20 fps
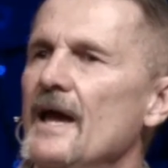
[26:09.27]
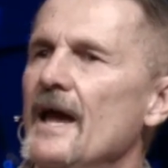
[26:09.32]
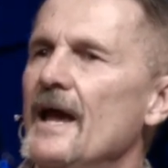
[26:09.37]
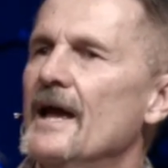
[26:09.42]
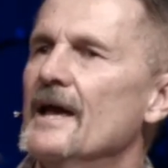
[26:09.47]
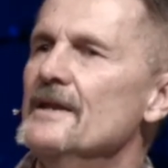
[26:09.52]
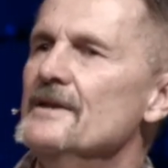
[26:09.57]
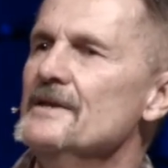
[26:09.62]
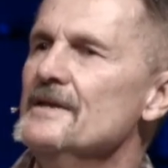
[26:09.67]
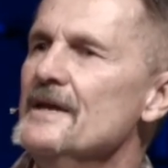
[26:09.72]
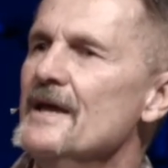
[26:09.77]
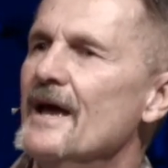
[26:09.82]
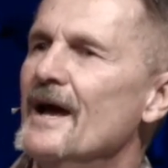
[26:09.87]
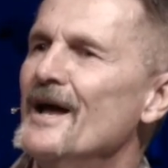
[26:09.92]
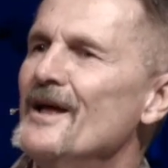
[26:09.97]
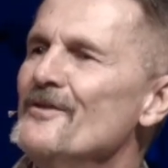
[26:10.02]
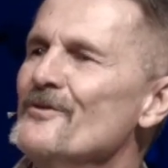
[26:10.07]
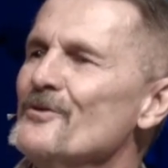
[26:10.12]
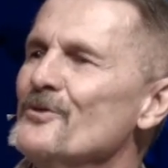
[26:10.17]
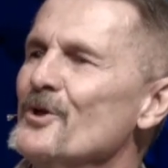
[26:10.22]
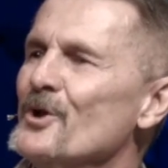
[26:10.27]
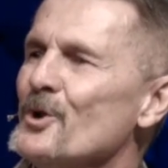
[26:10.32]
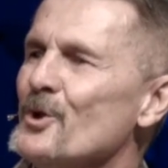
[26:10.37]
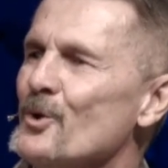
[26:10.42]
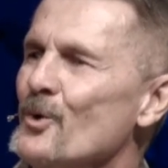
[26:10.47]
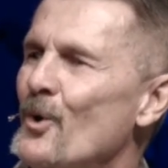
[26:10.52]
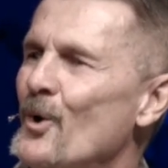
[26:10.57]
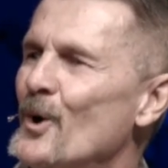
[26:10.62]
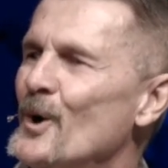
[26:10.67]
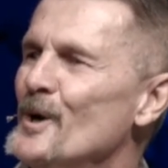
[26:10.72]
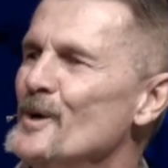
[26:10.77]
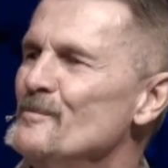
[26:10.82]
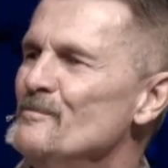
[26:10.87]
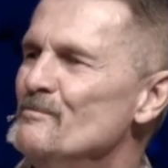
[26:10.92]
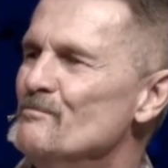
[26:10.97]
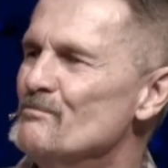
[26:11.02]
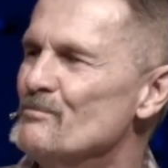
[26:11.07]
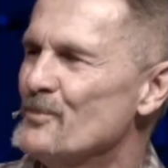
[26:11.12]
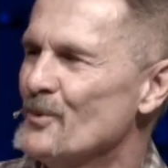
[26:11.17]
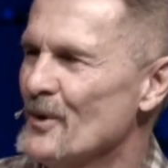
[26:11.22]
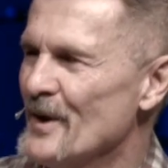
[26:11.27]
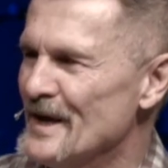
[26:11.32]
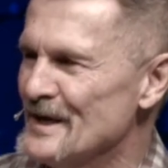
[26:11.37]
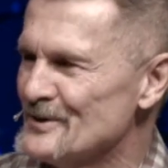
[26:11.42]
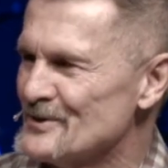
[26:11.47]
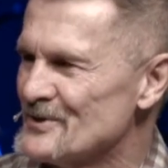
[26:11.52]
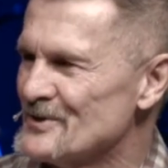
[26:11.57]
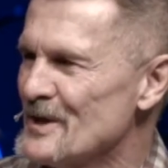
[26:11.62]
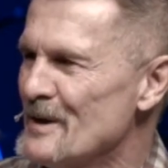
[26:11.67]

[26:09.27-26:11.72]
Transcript: And yet the Lord brings